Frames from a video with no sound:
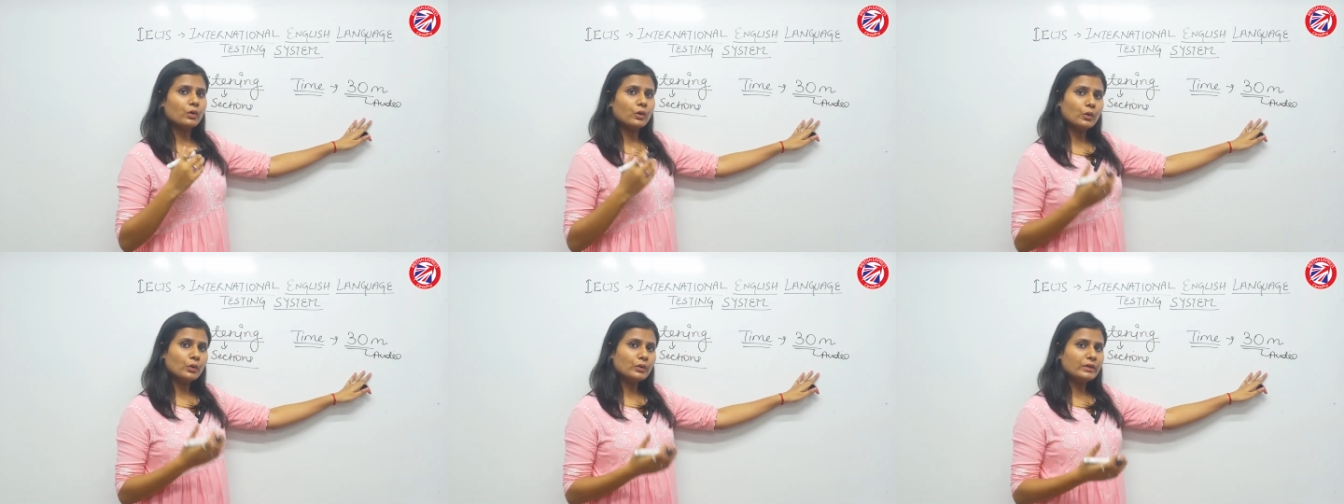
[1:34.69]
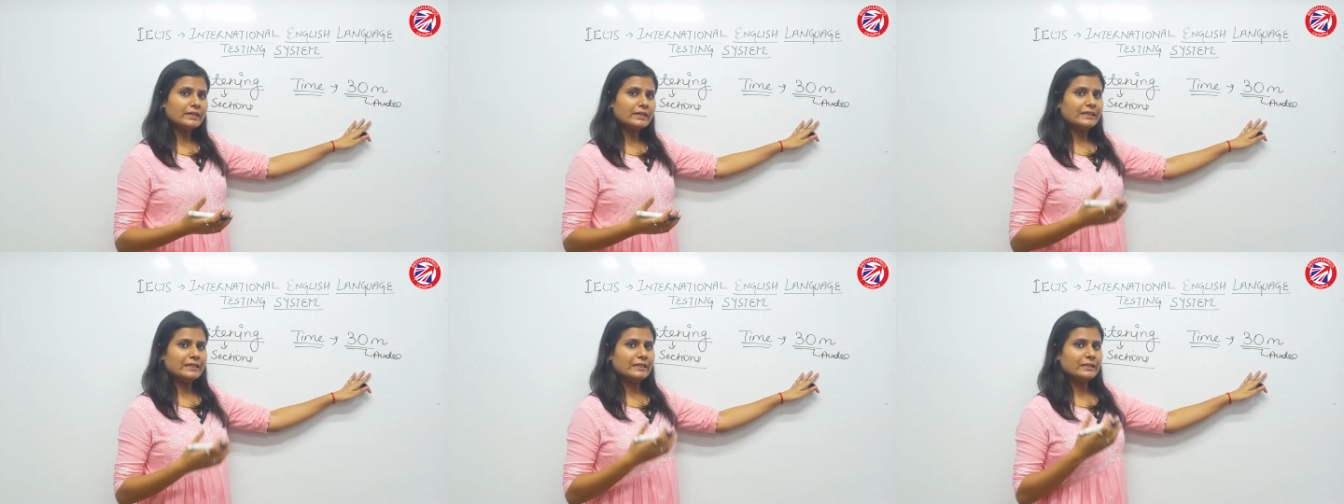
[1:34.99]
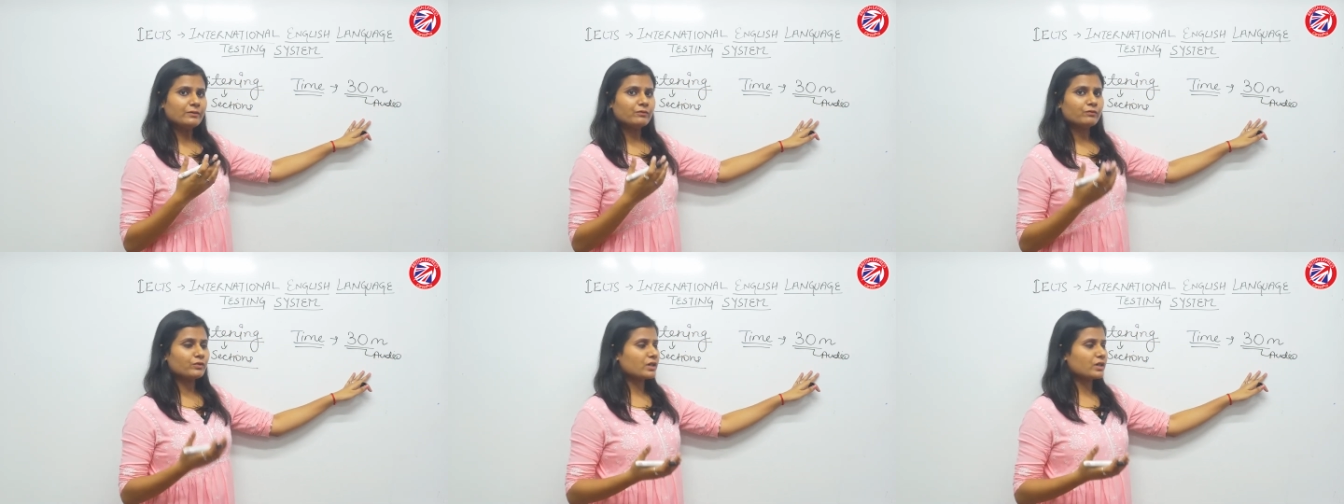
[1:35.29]

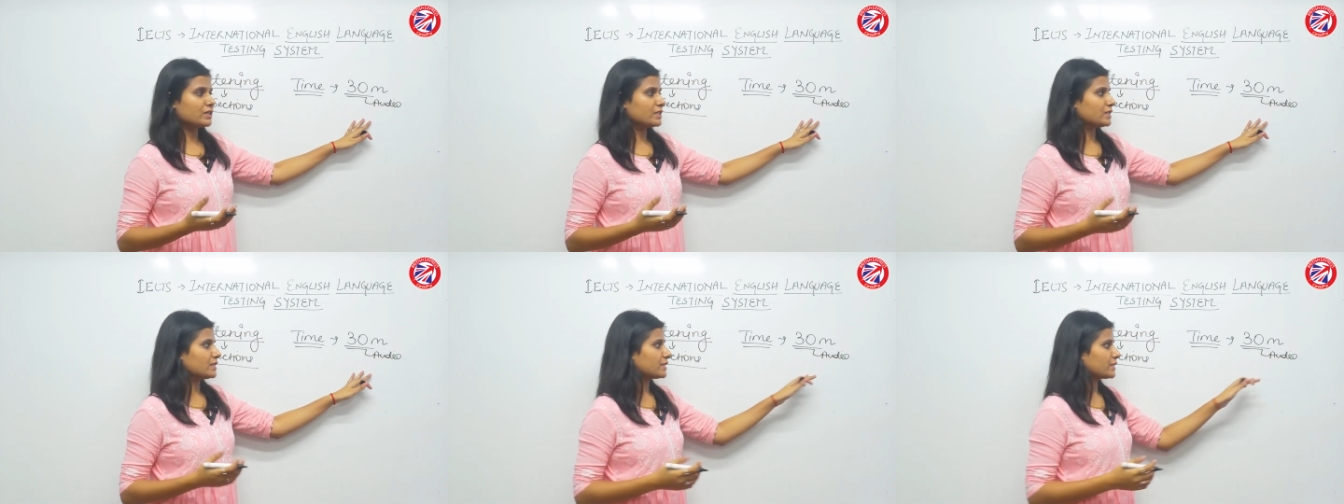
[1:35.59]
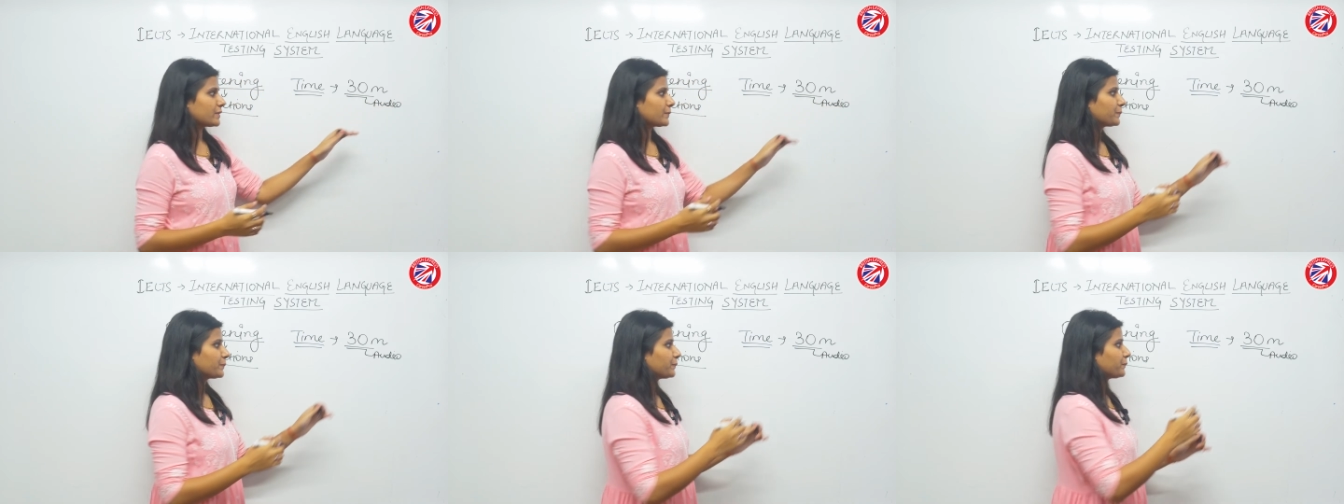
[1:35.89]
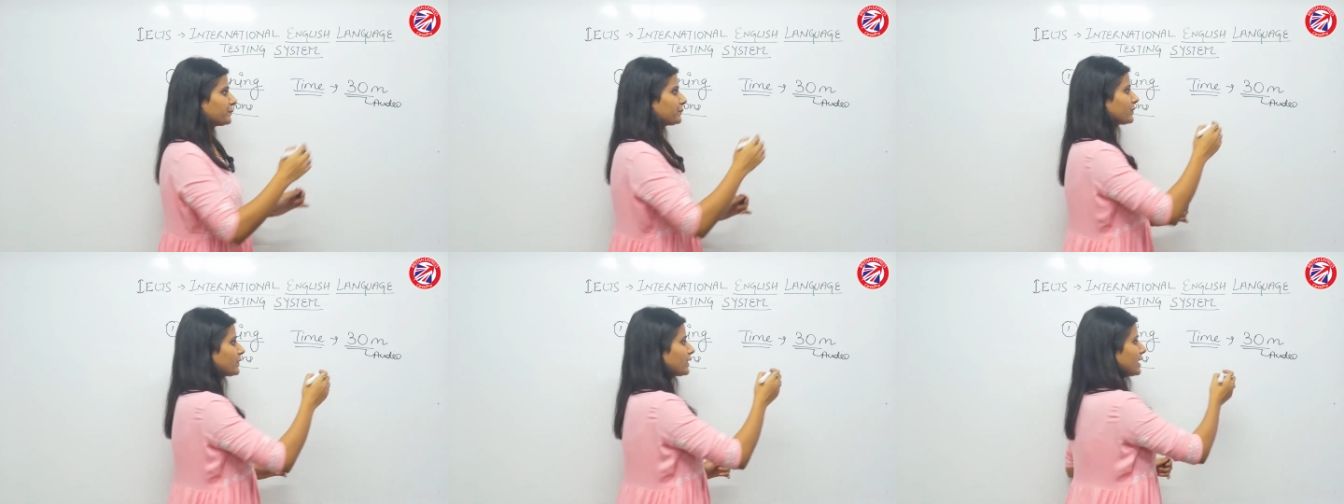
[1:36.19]
only once,
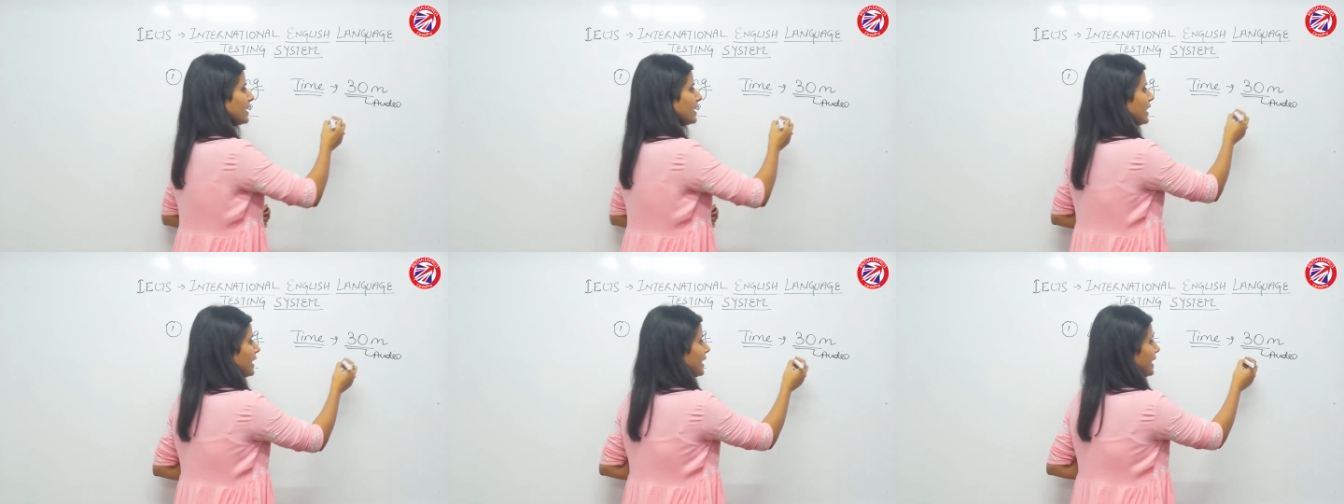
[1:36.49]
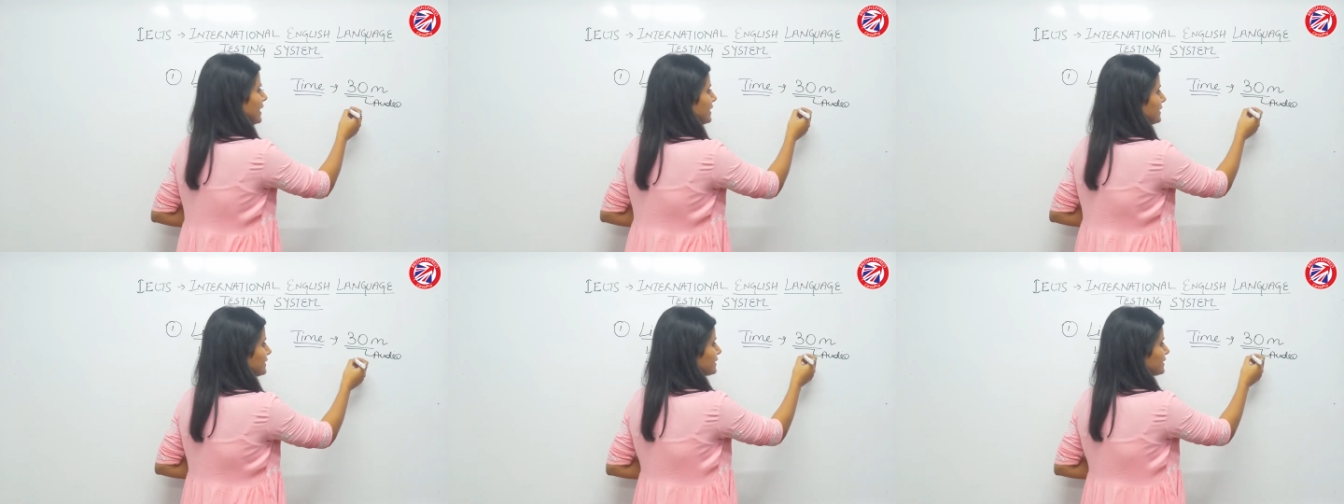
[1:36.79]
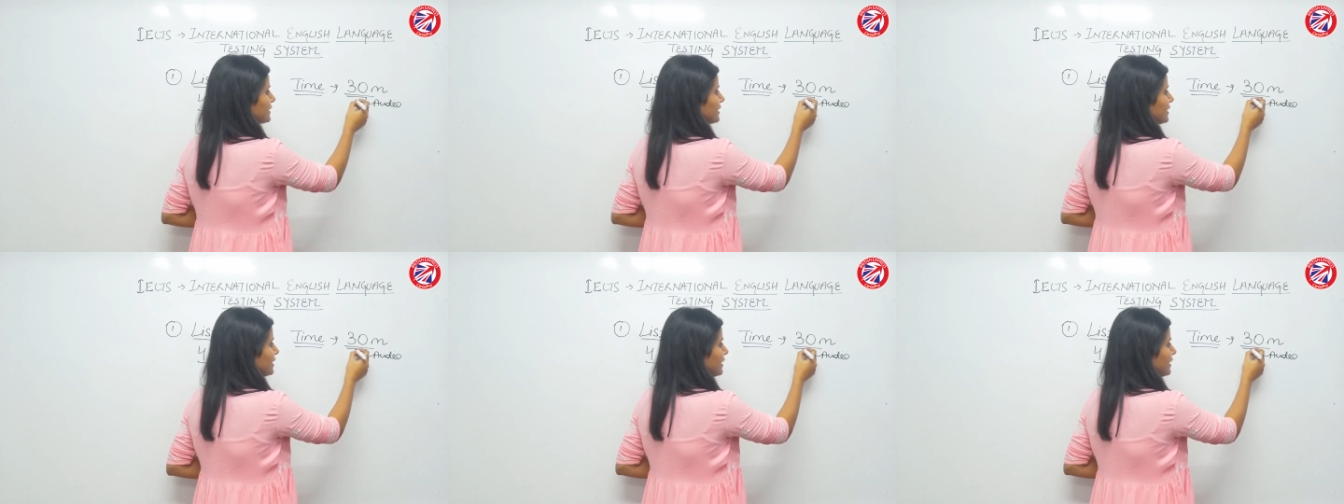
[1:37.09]
and